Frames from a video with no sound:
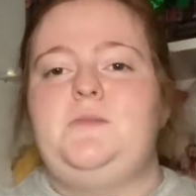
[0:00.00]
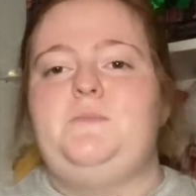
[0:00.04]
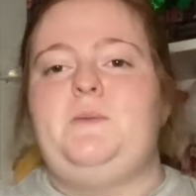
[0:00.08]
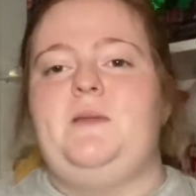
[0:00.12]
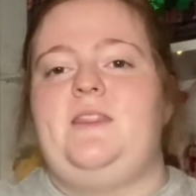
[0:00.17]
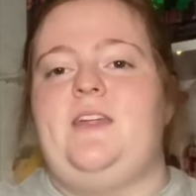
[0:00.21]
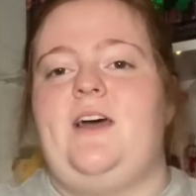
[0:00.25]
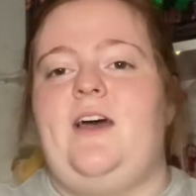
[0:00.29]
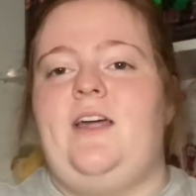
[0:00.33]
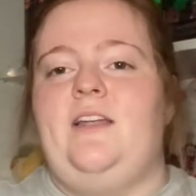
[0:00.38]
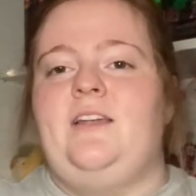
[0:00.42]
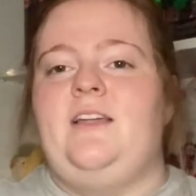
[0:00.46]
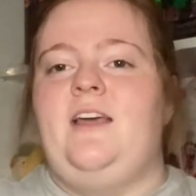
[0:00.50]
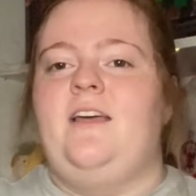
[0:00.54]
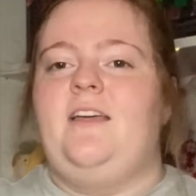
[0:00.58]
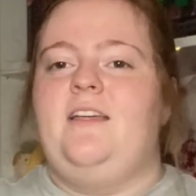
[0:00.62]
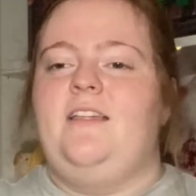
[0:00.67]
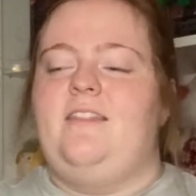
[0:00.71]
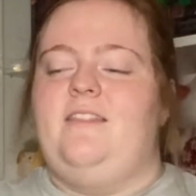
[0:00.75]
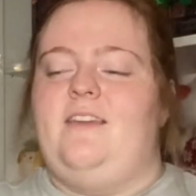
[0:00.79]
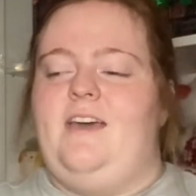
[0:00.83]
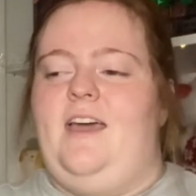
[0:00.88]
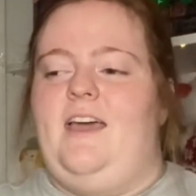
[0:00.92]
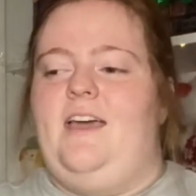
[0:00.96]
but then
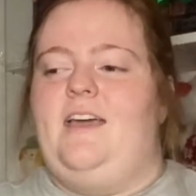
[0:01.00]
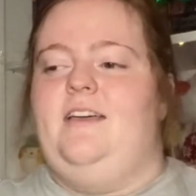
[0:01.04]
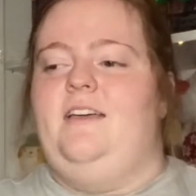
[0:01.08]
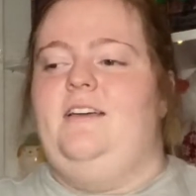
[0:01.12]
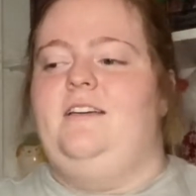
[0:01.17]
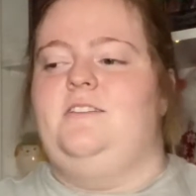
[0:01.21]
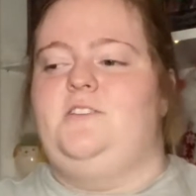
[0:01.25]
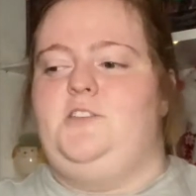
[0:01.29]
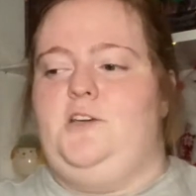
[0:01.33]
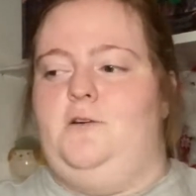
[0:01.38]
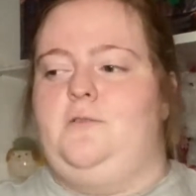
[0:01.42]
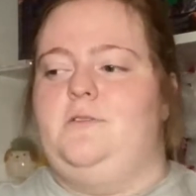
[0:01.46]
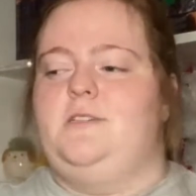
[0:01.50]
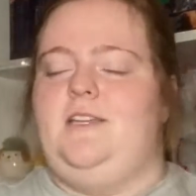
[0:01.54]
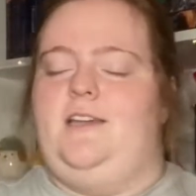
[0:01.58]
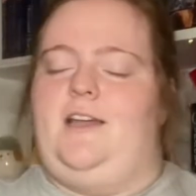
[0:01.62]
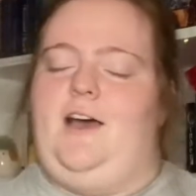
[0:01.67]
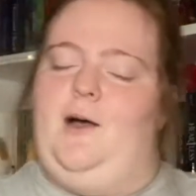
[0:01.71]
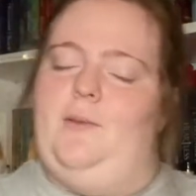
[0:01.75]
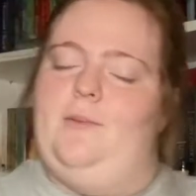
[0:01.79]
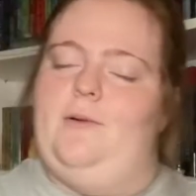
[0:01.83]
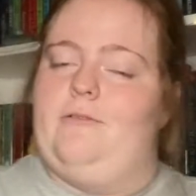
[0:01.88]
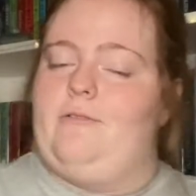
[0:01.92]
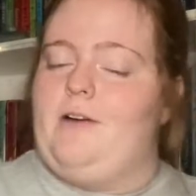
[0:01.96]
they don't and
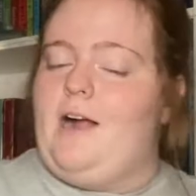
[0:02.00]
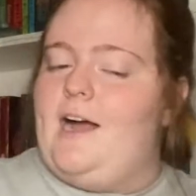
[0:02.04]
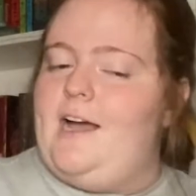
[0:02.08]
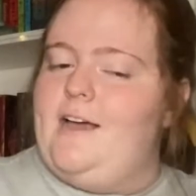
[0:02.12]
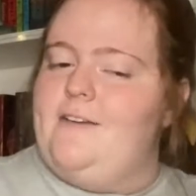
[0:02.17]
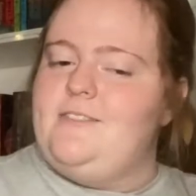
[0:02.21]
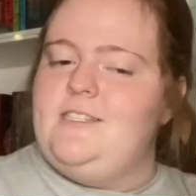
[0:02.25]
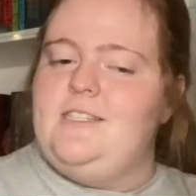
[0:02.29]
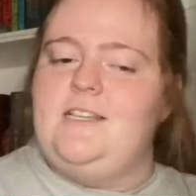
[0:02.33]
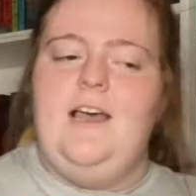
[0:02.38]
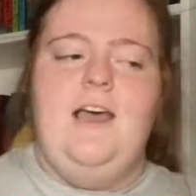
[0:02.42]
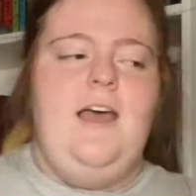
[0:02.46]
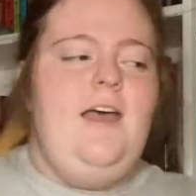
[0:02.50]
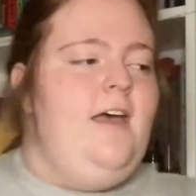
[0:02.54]
help arrives.